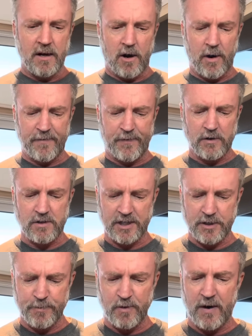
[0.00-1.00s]
All right, folks,
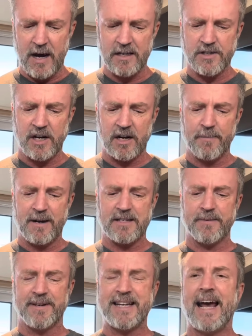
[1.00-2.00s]
let's move on. Let's talk about
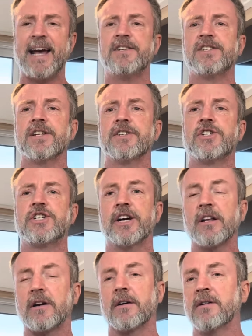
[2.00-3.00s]
some Case
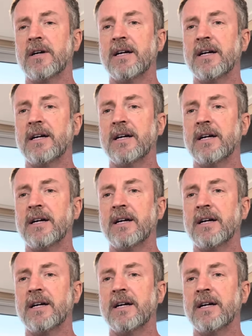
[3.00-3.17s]
Shiller.